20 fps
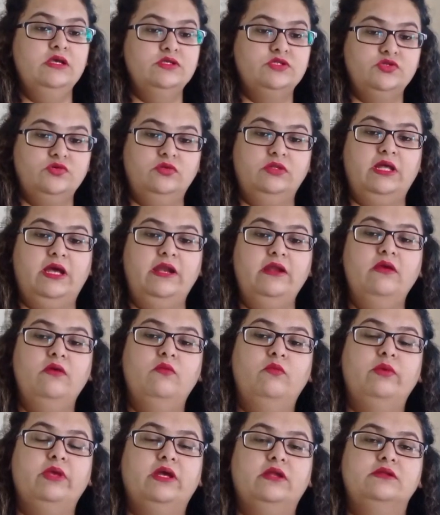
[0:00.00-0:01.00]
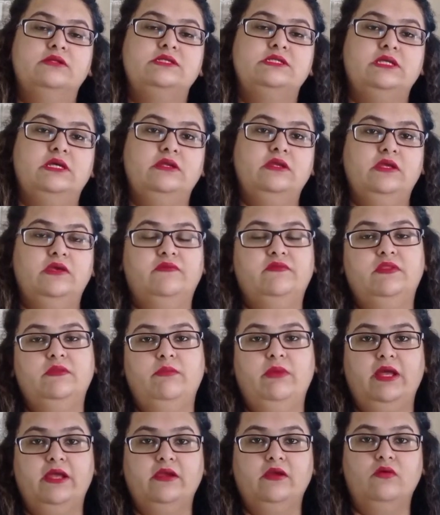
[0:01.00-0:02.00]
so that we understand if
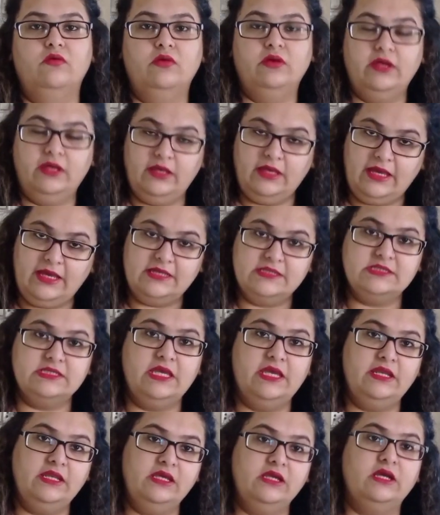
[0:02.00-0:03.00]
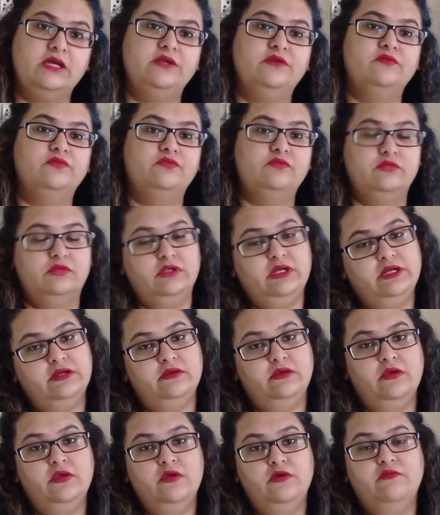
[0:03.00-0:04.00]
the bank has any kind of
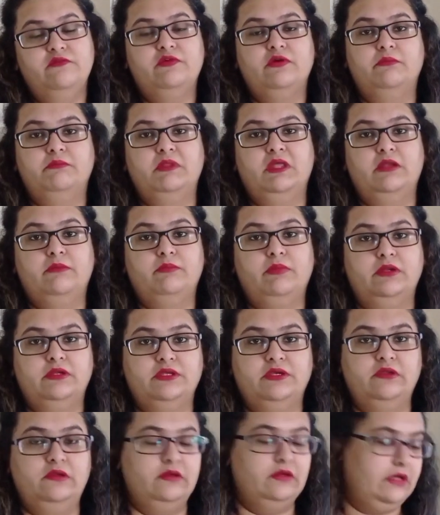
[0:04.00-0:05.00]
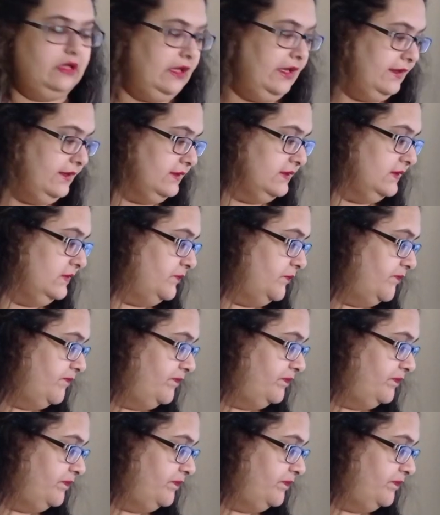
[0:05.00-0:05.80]
threat from that particular client.